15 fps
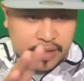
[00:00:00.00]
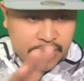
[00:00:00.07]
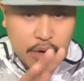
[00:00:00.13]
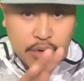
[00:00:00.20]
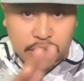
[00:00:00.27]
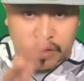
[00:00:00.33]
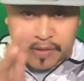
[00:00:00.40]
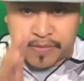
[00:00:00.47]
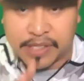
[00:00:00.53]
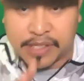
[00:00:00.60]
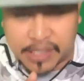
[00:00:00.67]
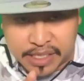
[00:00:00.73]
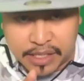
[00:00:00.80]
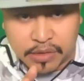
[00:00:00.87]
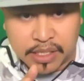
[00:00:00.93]
the owner of the
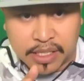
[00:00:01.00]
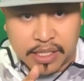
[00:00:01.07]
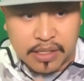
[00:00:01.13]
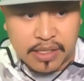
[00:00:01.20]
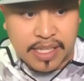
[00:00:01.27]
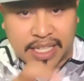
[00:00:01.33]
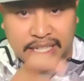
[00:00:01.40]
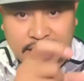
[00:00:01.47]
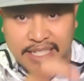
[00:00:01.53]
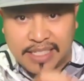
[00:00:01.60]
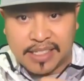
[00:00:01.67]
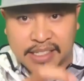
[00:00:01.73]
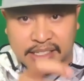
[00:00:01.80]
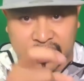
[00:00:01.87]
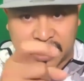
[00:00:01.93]
facility that
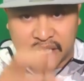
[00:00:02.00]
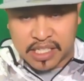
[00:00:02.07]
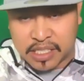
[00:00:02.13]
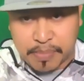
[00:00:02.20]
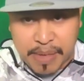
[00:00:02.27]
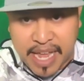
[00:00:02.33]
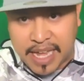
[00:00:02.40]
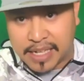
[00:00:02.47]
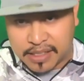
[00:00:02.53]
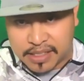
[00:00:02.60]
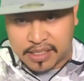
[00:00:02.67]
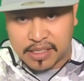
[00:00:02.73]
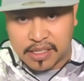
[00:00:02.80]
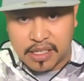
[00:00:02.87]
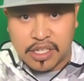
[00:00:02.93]
leases
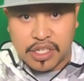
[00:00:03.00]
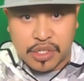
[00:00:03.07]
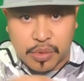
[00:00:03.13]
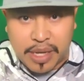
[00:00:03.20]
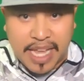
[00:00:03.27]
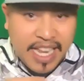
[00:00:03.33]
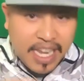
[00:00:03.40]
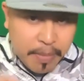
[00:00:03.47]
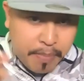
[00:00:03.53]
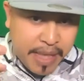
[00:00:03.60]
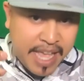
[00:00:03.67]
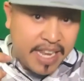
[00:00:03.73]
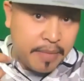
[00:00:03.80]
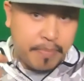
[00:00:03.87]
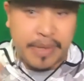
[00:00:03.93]
space to
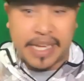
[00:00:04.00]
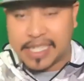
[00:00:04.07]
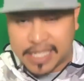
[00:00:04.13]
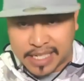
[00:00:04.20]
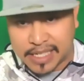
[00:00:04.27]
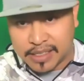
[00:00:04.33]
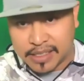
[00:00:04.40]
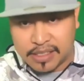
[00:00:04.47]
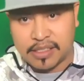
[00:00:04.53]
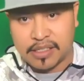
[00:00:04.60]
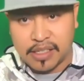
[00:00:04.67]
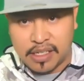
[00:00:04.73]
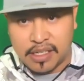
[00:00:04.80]
independent PTs.